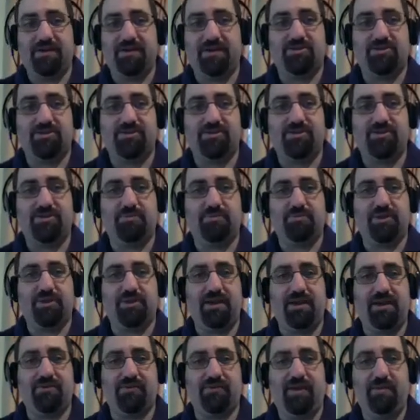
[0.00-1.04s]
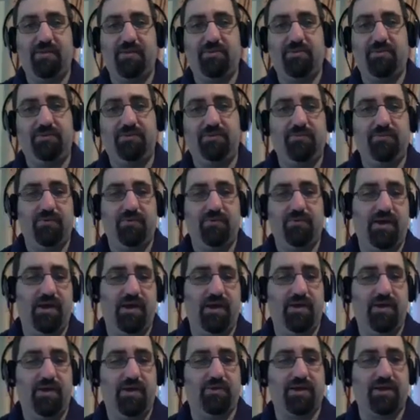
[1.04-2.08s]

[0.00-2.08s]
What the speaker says: Just duplicate your label, and we're